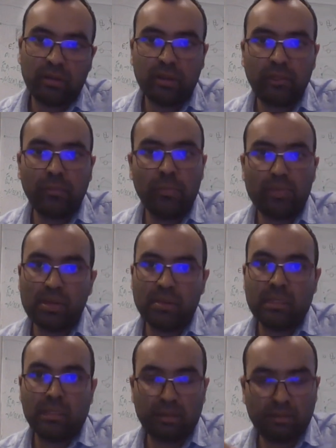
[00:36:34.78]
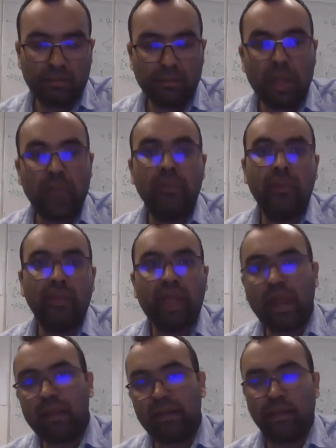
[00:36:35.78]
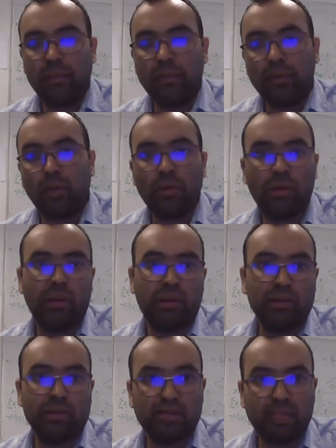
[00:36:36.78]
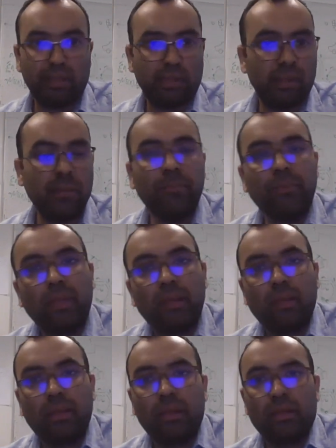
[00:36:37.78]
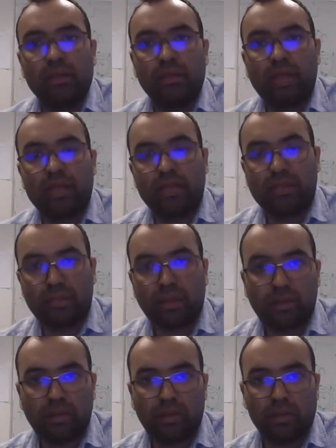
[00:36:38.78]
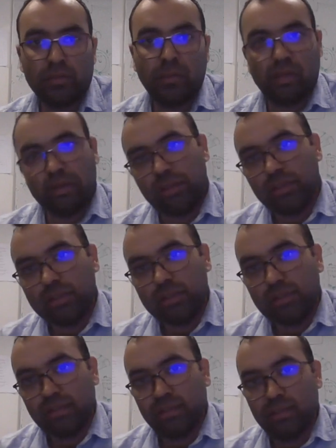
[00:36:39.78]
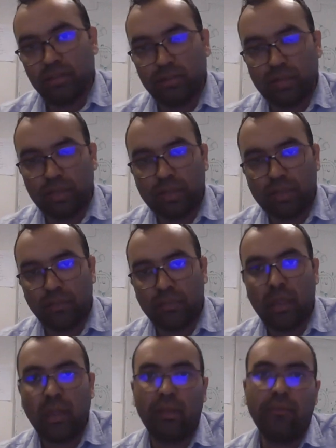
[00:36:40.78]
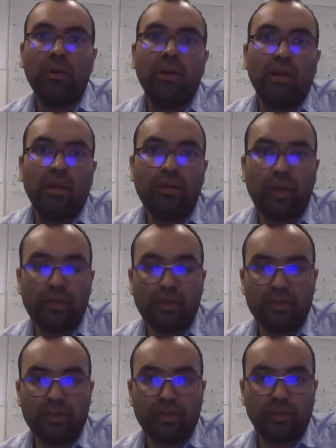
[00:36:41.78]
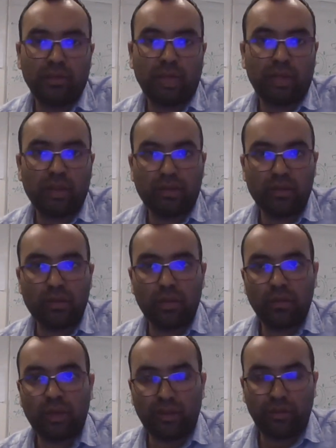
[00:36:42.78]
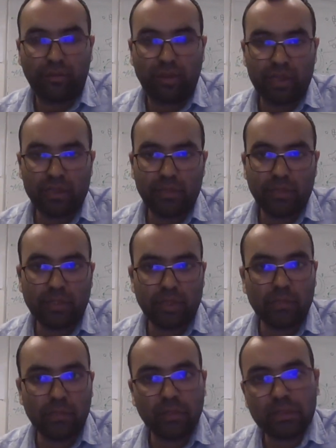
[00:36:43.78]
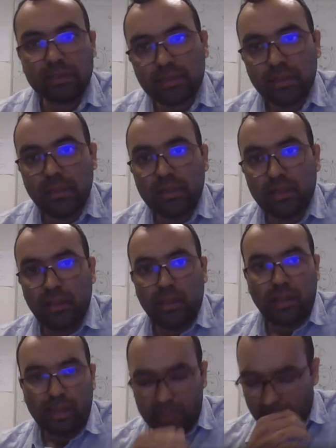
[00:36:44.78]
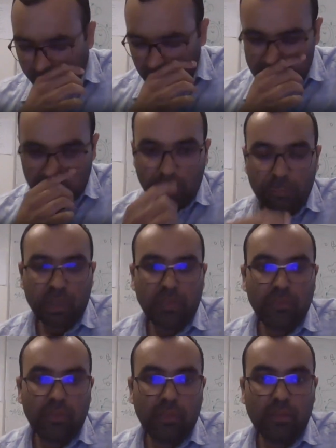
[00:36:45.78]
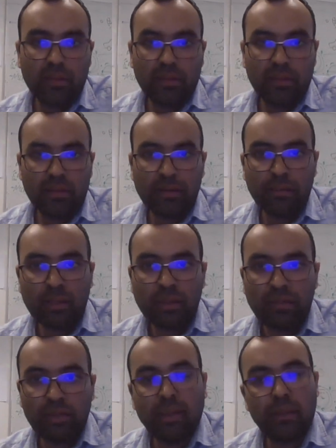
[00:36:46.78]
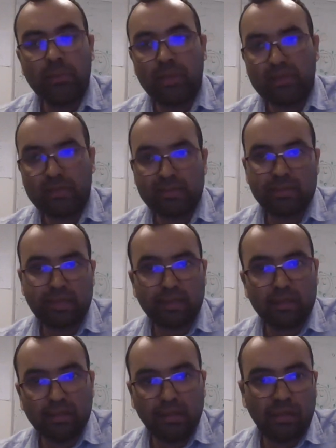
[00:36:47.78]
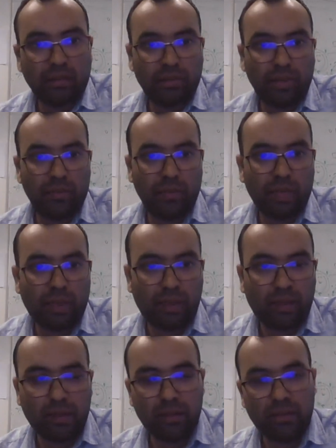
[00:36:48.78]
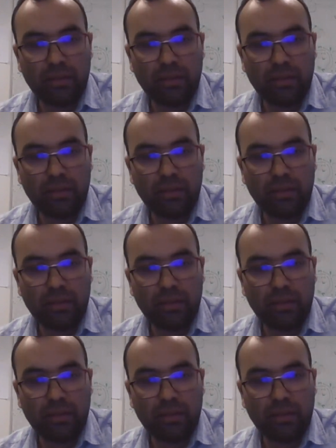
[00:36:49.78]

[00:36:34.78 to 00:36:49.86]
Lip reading: team members manually hand labeled all trees in there. So that's our first validation set. So in there we have 5,925 expert labeled trees. And then we also compare with field campaigns in Senegal, where we had